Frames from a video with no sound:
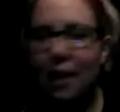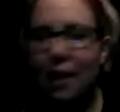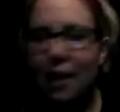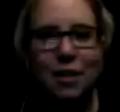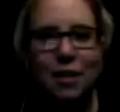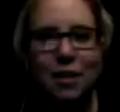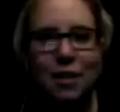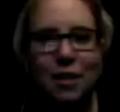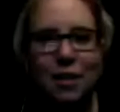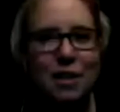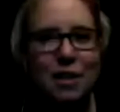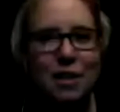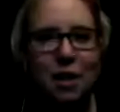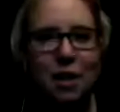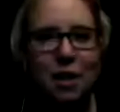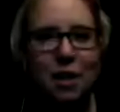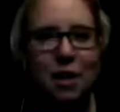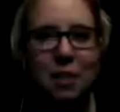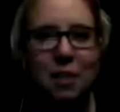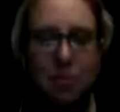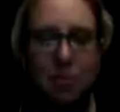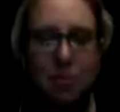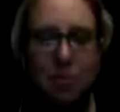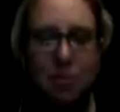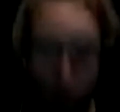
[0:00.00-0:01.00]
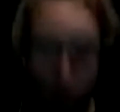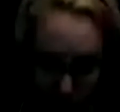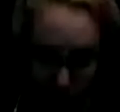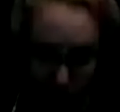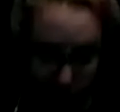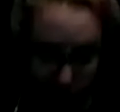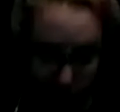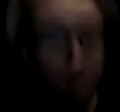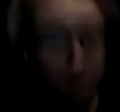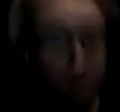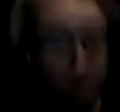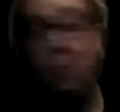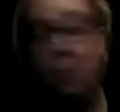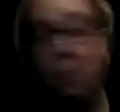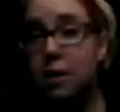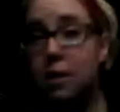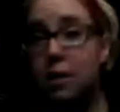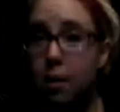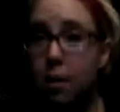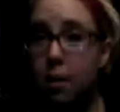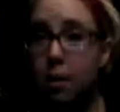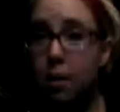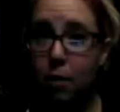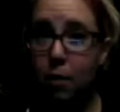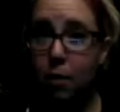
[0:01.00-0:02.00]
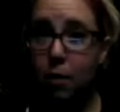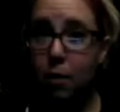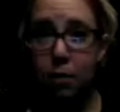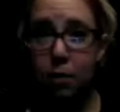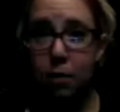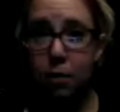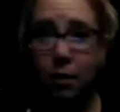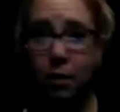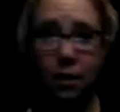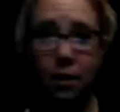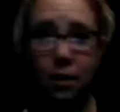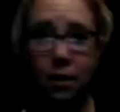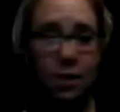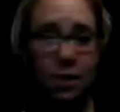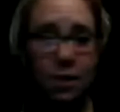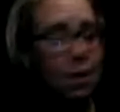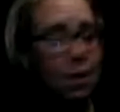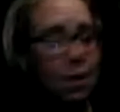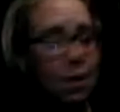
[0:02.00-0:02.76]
every time I talk about him, I think about the time I saw him at Whataburger.